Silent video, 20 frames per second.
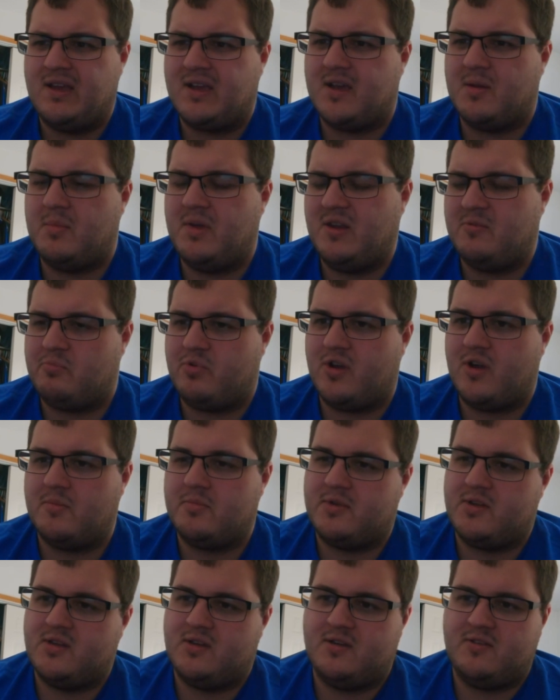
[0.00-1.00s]
command
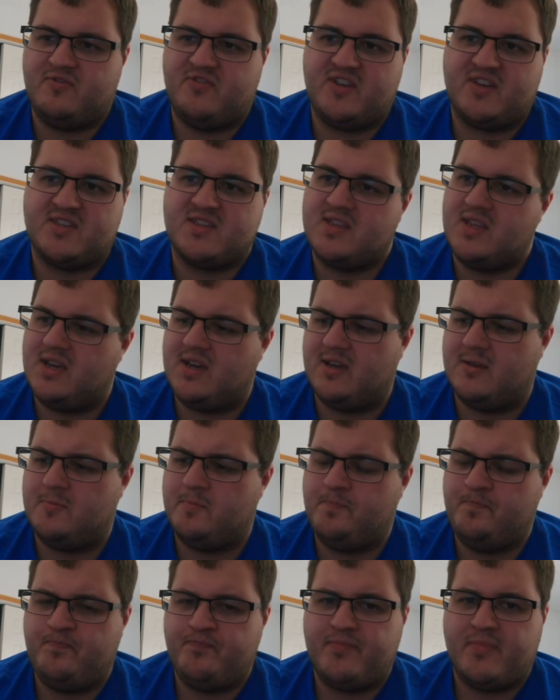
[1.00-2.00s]
prompt fixed that.
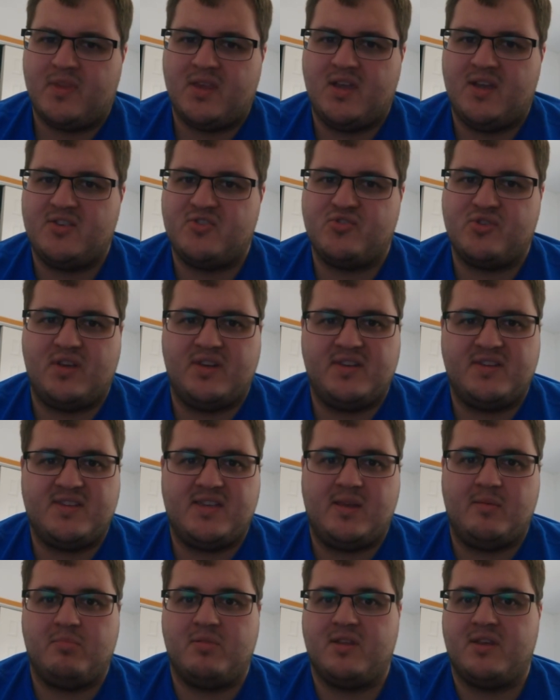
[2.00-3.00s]
I tried
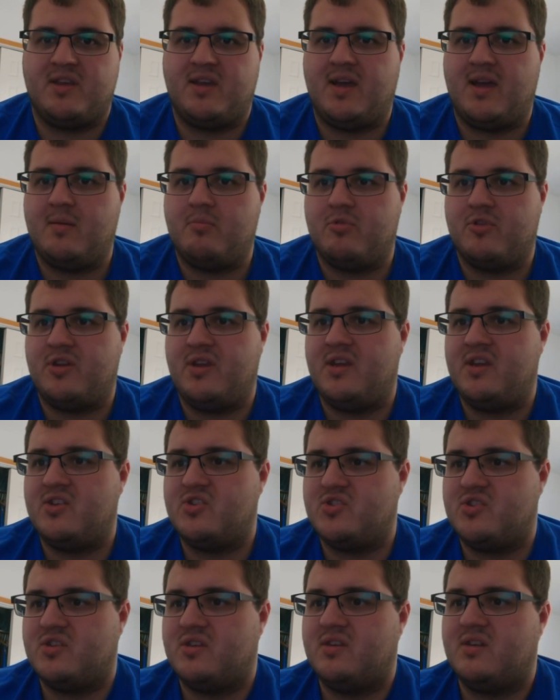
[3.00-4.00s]
disabling
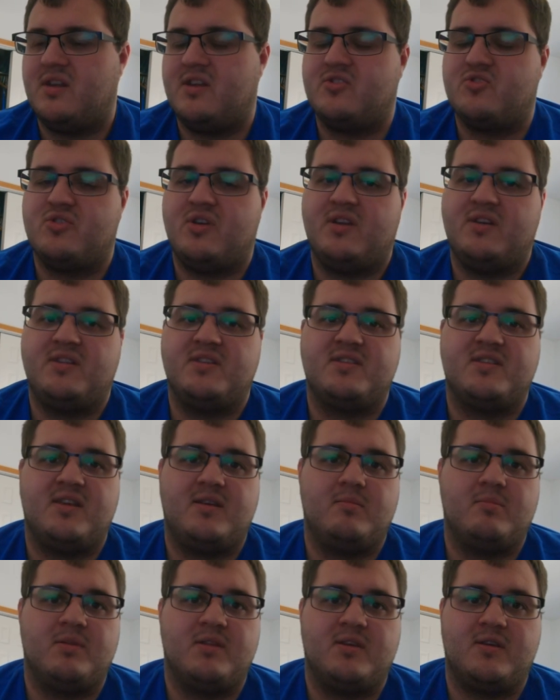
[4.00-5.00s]
hibernation, I tried
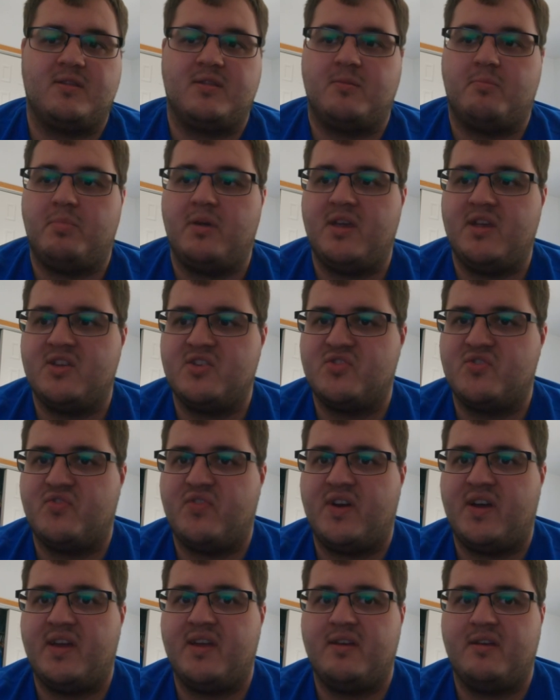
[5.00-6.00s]
disabling the page
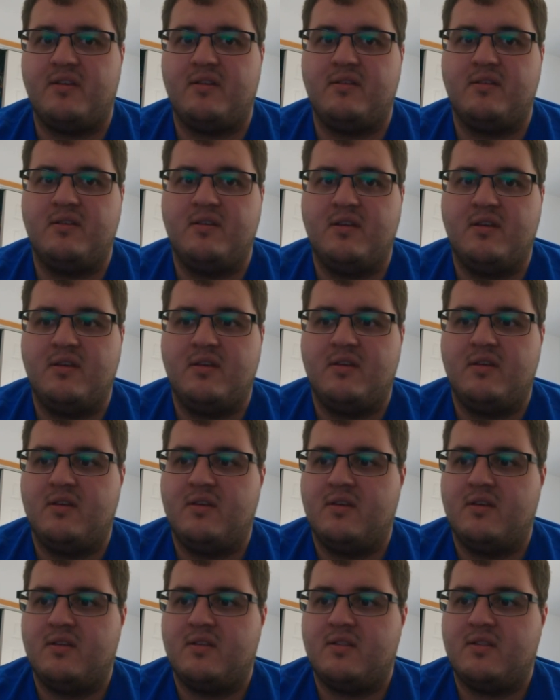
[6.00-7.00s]
file.
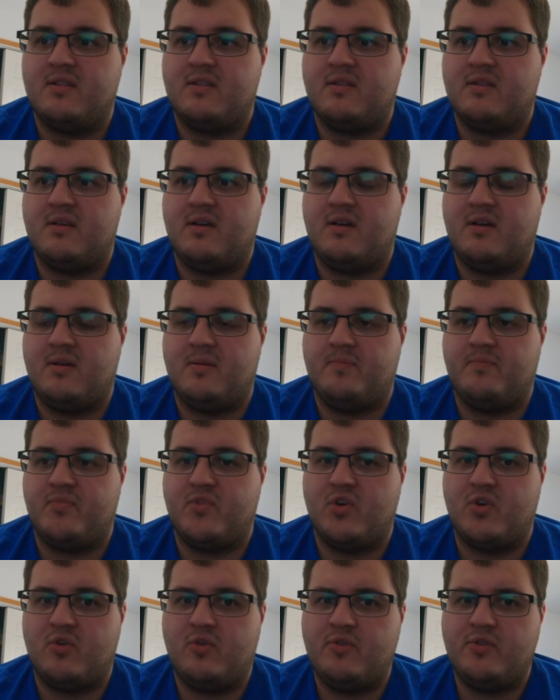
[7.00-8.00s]

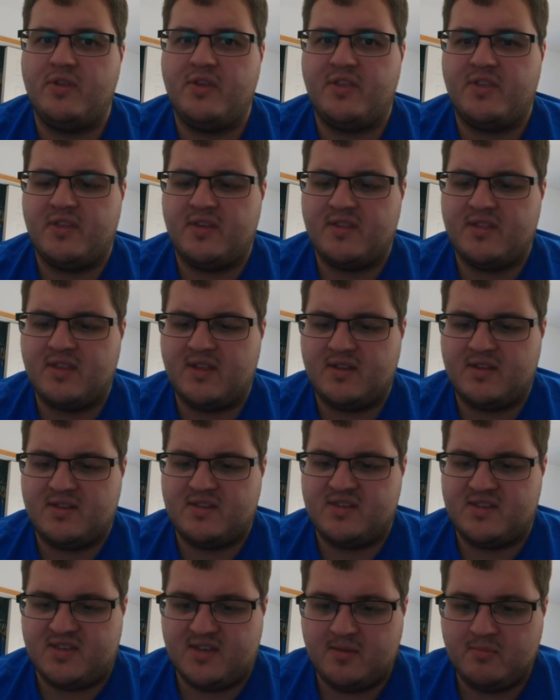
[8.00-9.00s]
The only thing
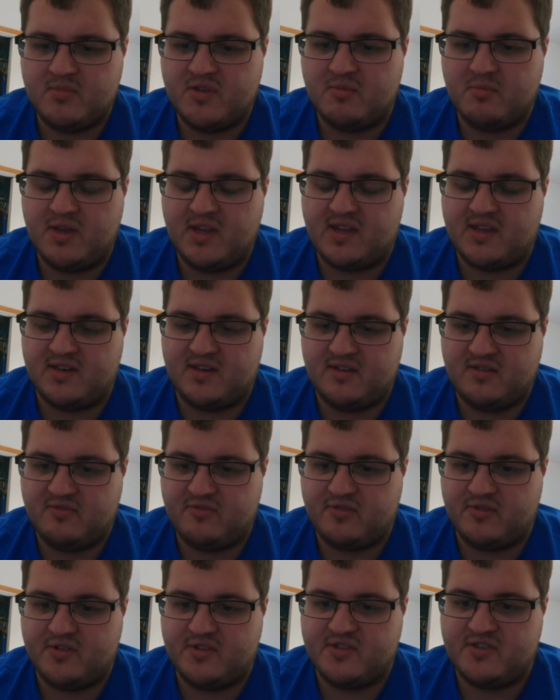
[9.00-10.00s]
that seemed to make a
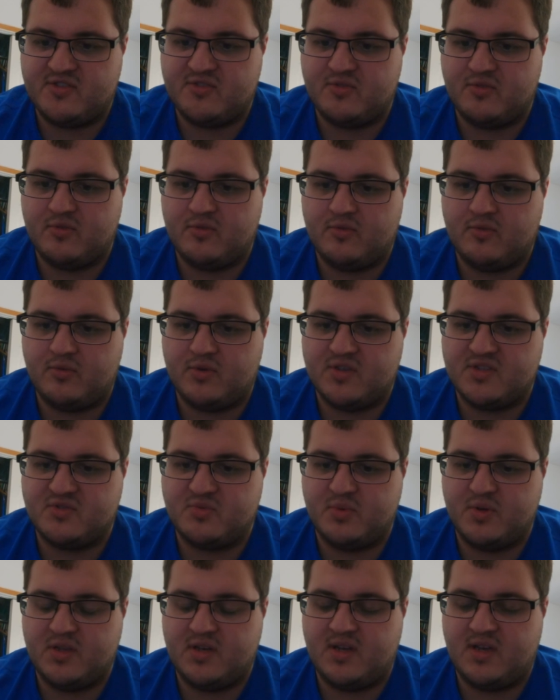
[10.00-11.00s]
difference was
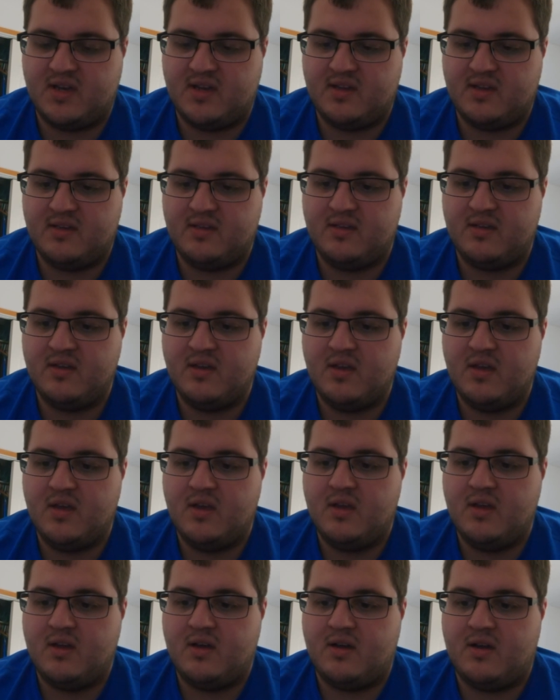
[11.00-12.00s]
when I
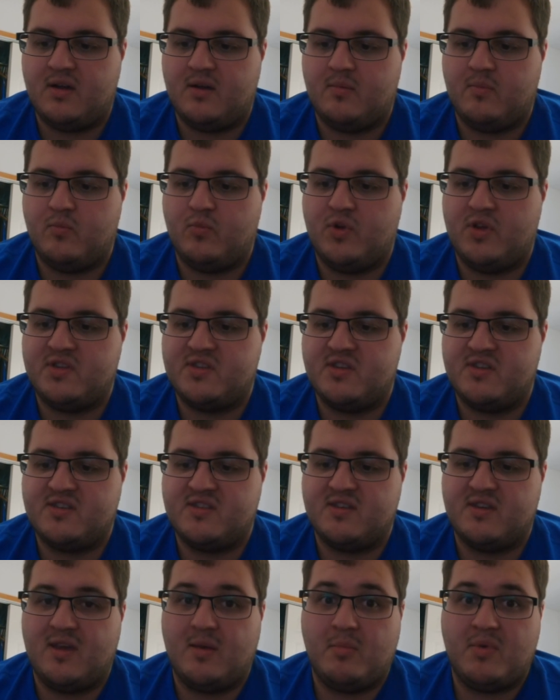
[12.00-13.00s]
went
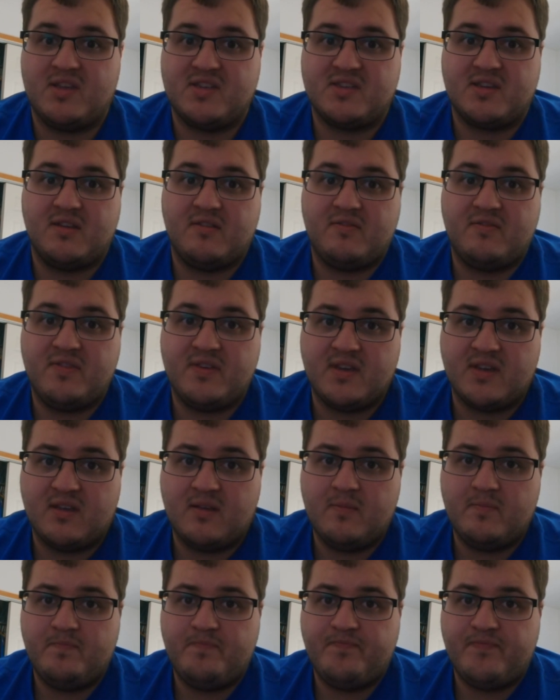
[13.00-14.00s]
into
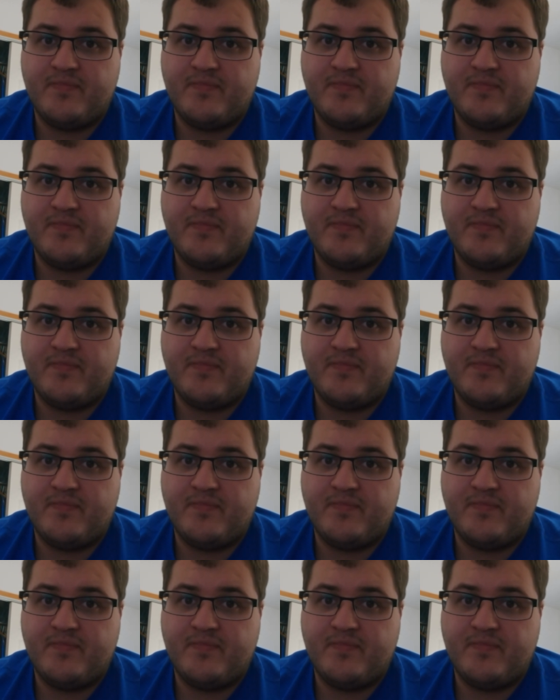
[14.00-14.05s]
msconfig